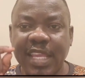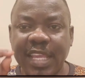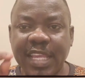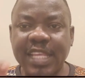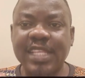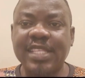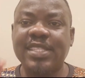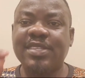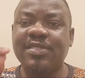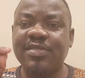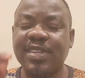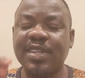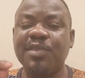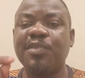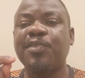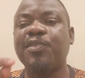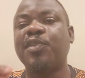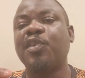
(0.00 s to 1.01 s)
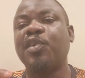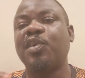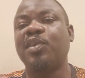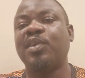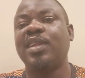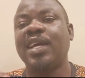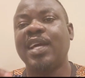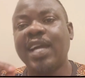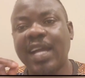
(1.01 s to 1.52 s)
Is
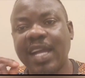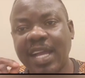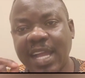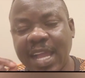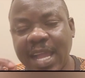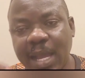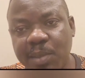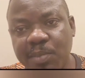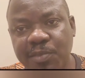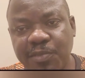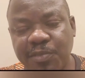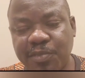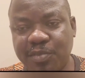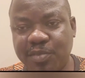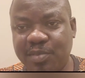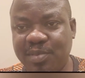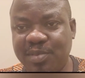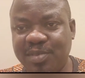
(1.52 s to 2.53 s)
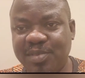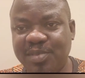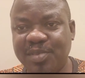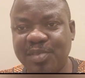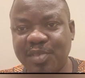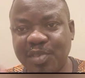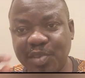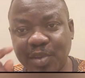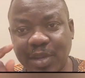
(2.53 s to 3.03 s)
rainfall harmful
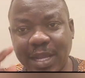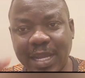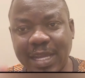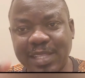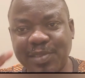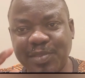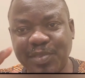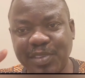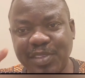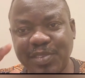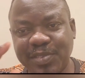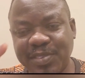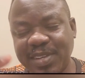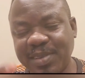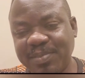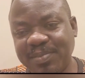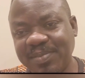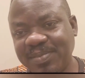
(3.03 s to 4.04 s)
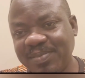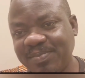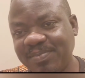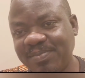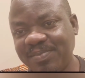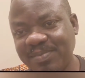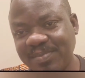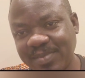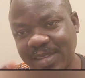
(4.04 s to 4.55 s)
to your catfish farm?
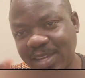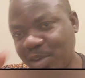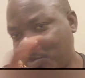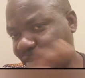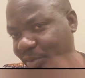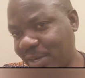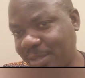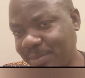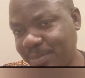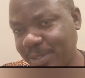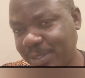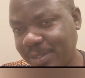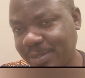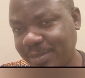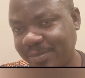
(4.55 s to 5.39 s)
I'll be right back.